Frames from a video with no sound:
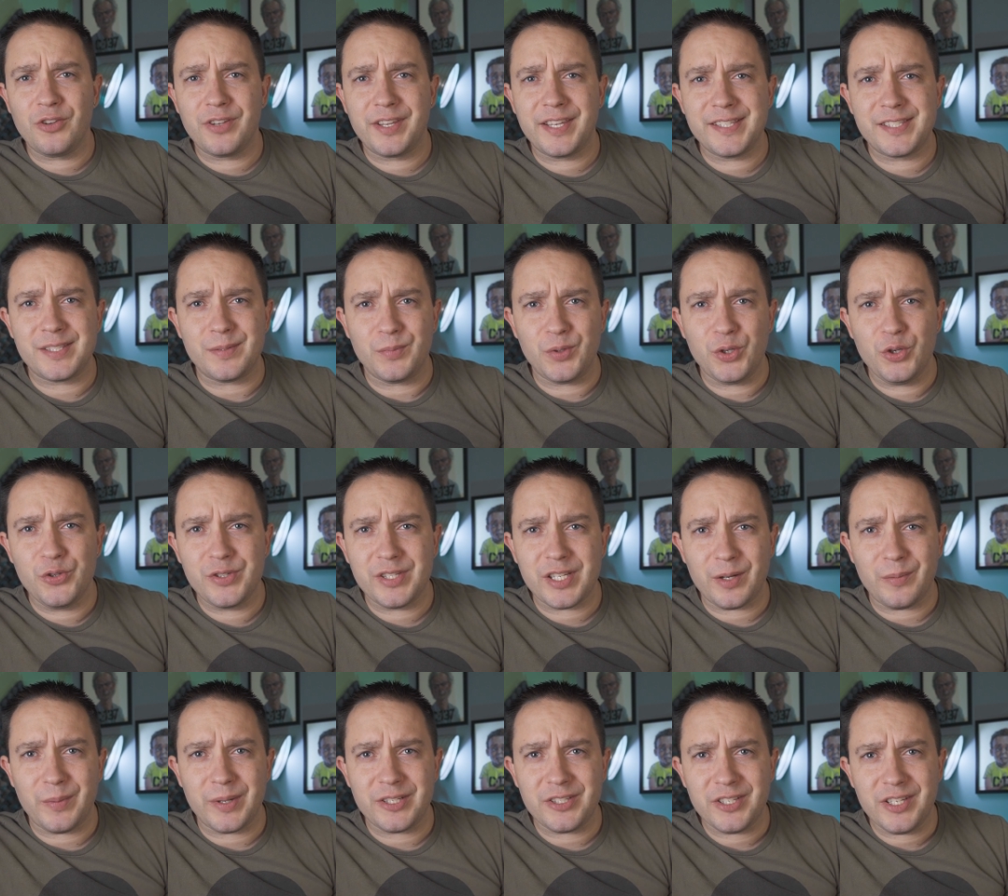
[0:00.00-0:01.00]
can get some use out
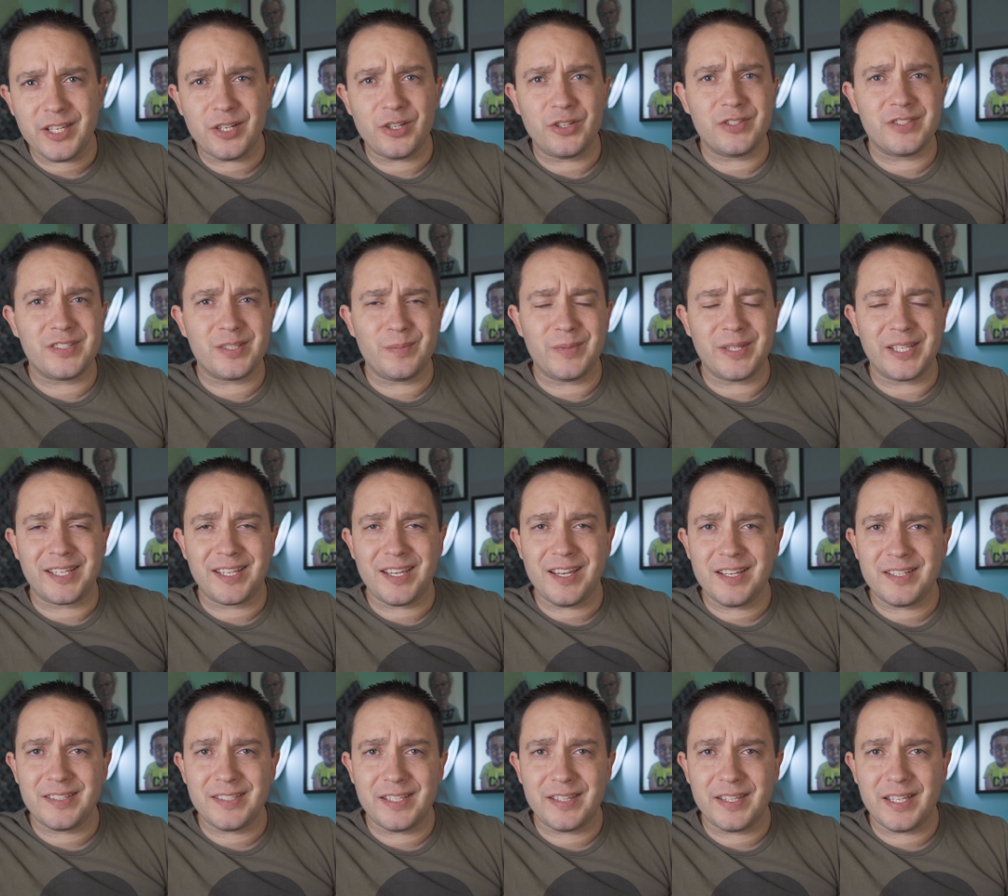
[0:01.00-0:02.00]
of my channel and some of the
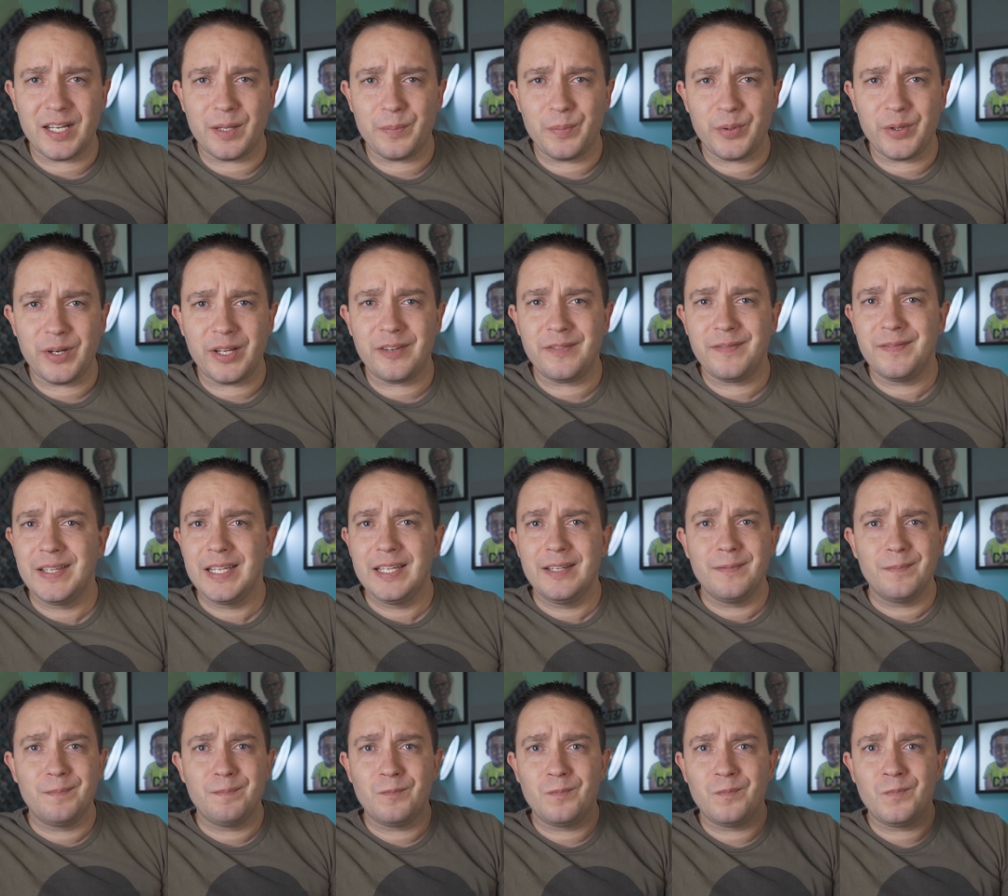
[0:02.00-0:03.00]
content that I put out,
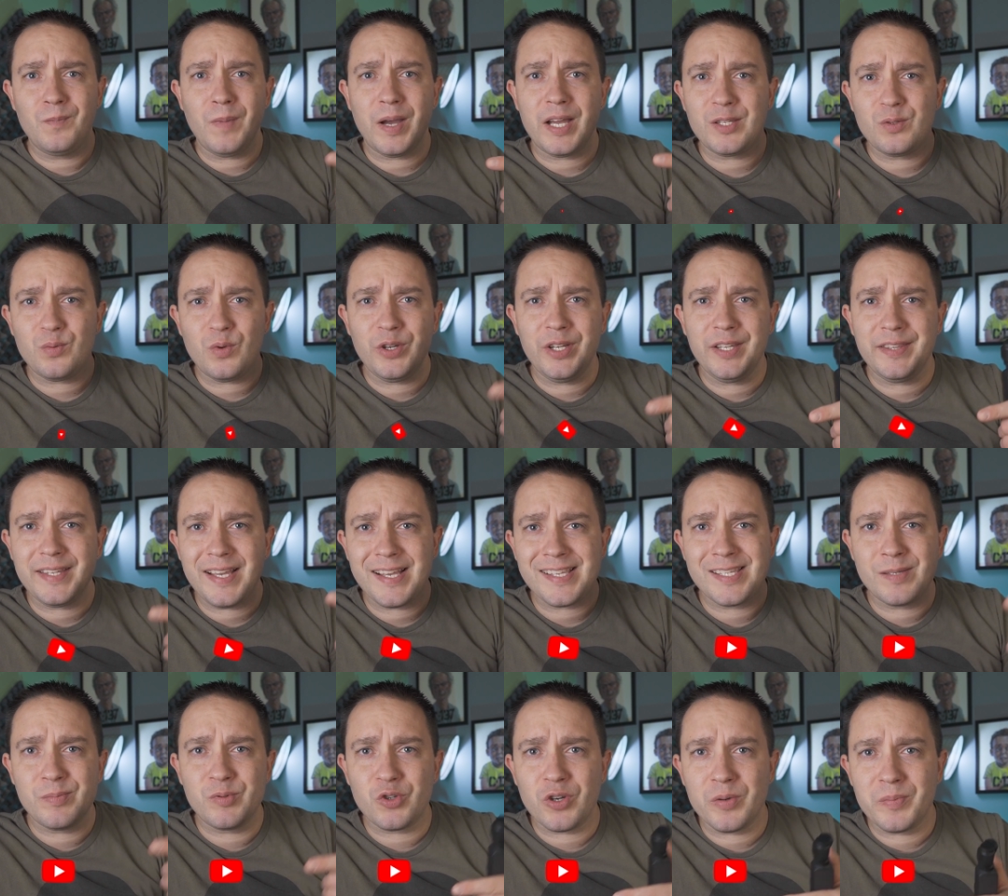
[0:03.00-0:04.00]
you might as well hit that
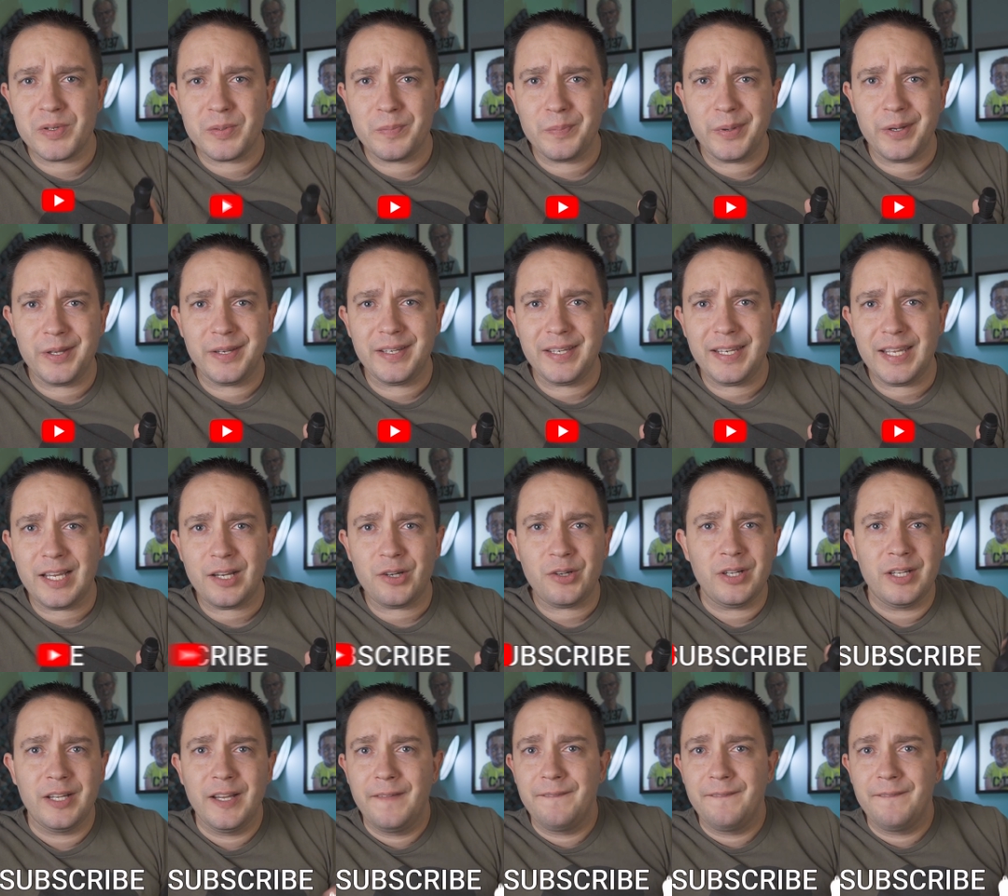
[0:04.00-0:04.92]
subscription button now.